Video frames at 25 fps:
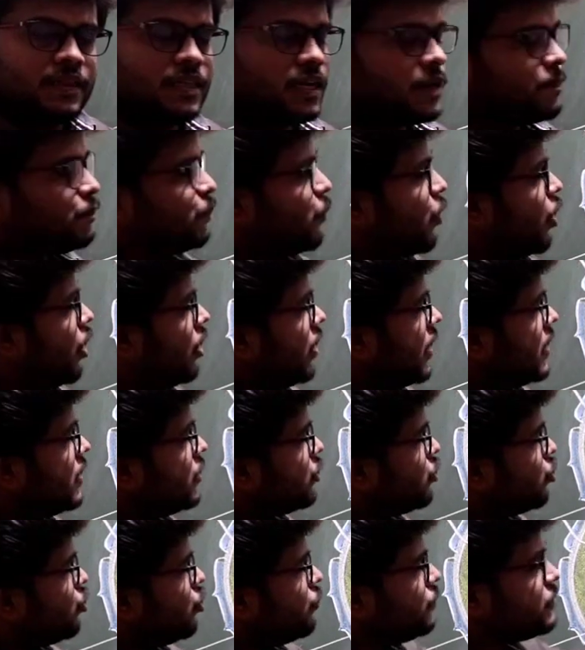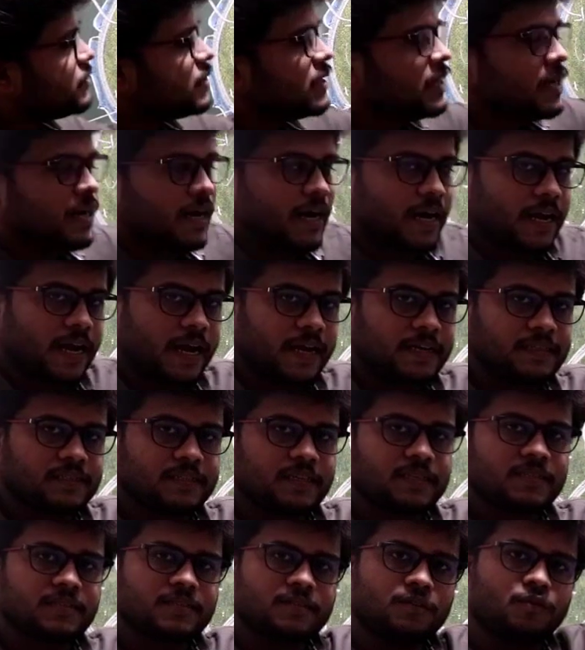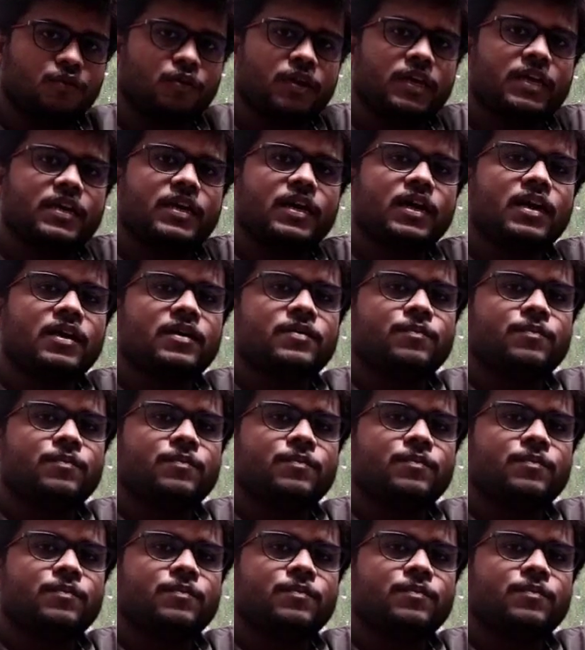the pollen tubes arises during